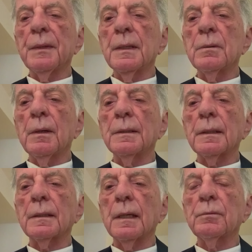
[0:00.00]
Israel
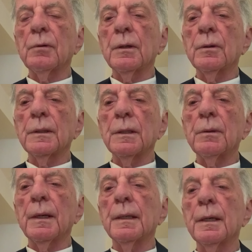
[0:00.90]
successfully, or the
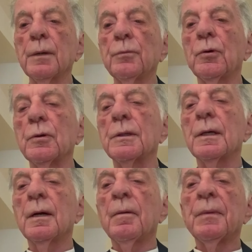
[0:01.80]
Israeli Air
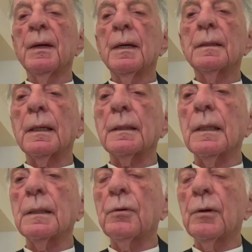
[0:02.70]
Force,
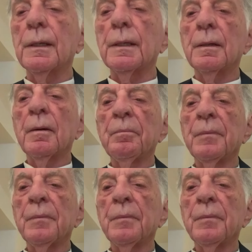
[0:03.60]
successfully